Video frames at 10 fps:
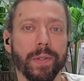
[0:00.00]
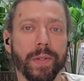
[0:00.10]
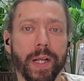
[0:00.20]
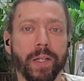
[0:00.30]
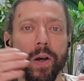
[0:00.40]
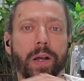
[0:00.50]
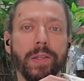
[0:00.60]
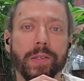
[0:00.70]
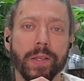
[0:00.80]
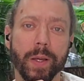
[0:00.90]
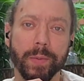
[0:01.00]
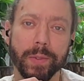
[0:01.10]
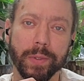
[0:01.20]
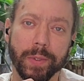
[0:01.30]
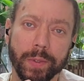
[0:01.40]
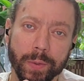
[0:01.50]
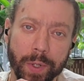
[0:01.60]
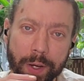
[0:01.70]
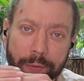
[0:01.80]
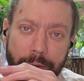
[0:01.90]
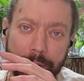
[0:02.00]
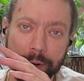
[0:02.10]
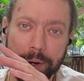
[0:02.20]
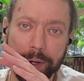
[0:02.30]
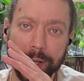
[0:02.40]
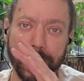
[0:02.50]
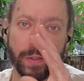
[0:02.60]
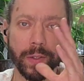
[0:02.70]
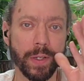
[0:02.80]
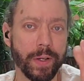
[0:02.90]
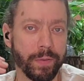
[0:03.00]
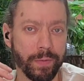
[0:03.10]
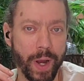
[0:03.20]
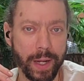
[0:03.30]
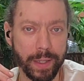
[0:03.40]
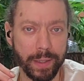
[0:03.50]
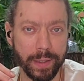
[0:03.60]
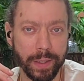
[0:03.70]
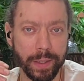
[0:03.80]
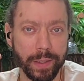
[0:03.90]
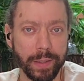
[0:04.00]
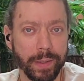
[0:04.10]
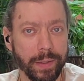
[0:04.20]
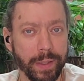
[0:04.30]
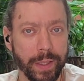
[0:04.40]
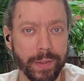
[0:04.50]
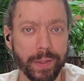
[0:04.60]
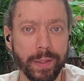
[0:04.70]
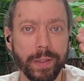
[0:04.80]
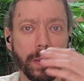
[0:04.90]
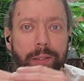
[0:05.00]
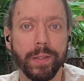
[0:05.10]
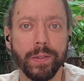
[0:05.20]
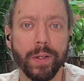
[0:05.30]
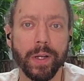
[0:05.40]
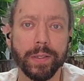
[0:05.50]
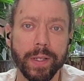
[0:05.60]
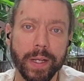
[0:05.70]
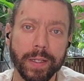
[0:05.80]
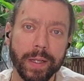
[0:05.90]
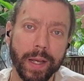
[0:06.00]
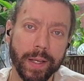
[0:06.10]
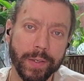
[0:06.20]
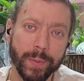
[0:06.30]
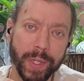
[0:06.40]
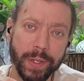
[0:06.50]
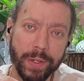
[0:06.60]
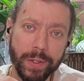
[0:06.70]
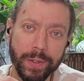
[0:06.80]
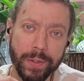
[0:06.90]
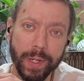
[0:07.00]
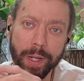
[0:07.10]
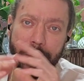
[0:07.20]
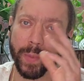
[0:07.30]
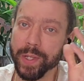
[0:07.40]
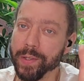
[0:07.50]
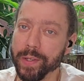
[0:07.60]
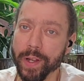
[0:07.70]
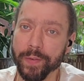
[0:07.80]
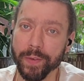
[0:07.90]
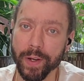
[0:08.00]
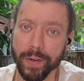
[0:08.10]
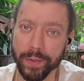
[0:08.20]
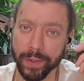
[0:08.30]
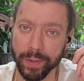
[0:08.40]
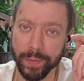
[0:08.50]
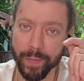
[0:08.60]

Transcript: That concept, wherever you heard it or read it, it's not that it has been new, it has been said forever.